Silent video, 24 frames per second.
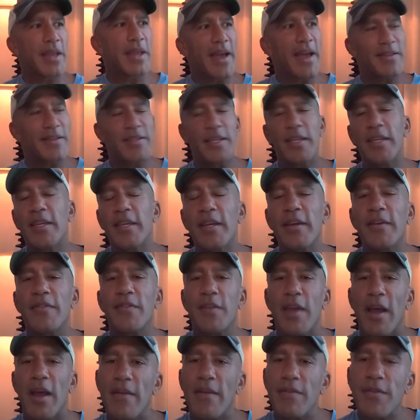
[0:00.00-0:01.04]
but as a
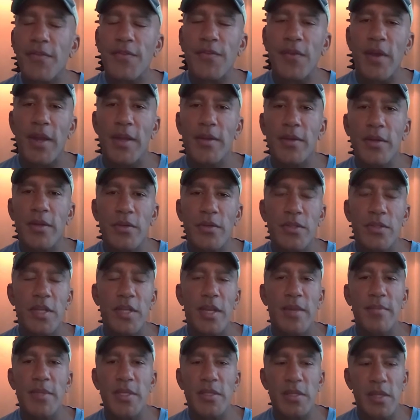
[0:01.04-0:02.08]
gift, I have a friend whose
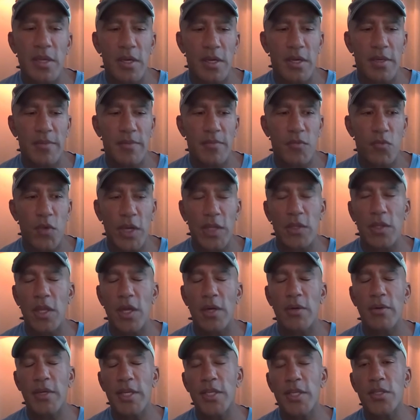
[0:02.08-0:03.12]
name is um, Rick
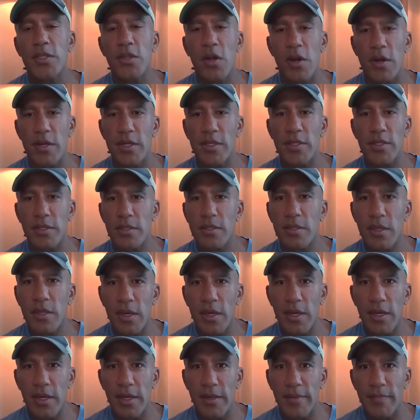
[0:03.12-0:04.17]
Lowe. He's an artist.
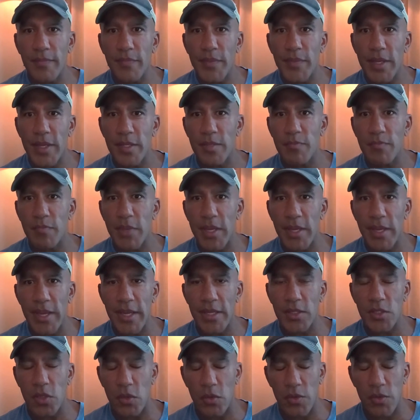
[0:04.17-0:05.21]
Um,
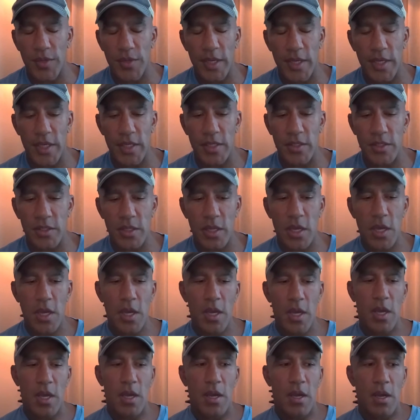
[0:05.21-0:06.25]
his whole thing is
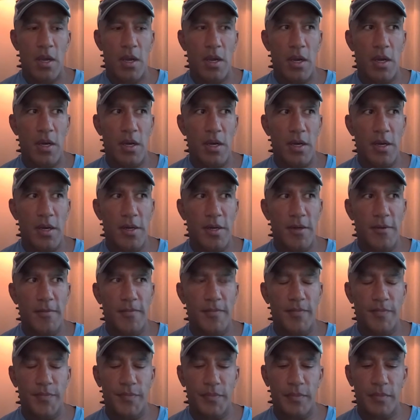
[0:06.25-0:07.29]
uh,
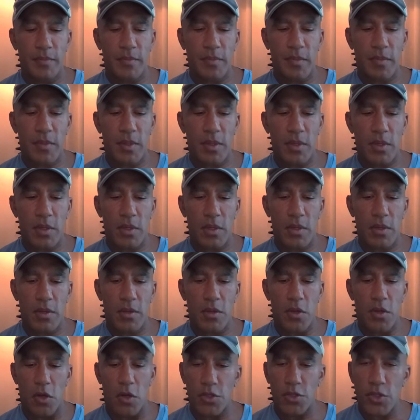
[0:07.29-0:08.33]

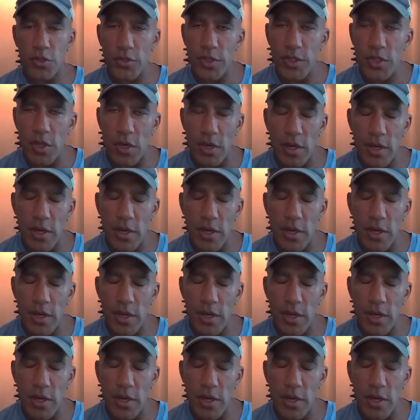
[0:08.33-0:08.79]
culture